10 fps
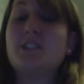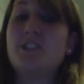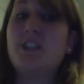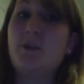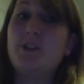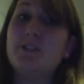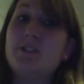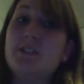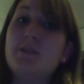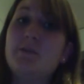it up on
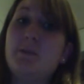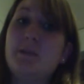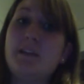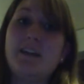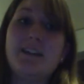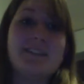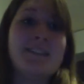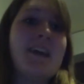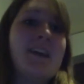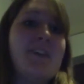YouTube because
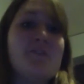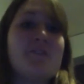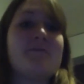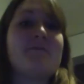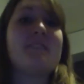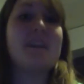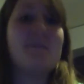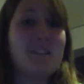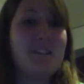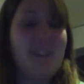you'll
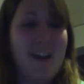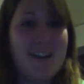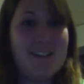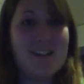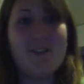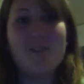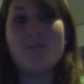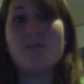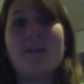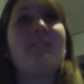definitely find a
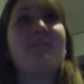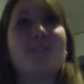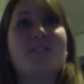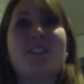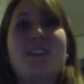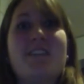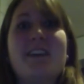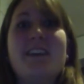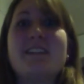great version of it.